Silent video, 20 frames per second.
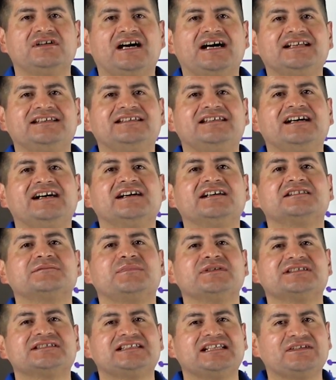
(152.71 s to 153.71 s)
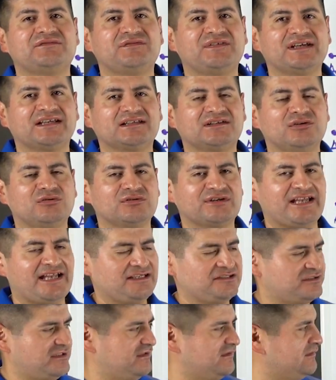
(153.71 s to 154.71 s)
a specific
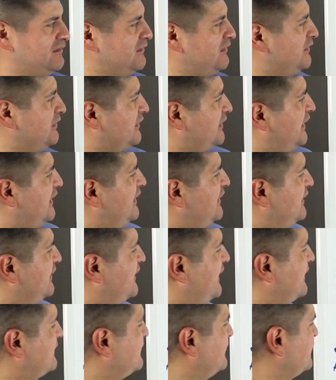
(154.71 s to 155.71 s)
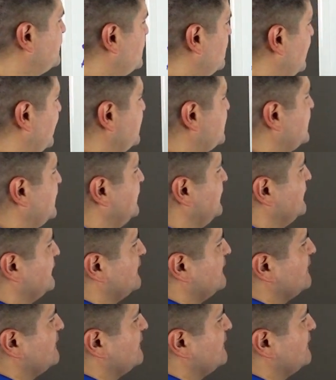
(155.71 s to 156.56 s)
location. Okay, in that situation,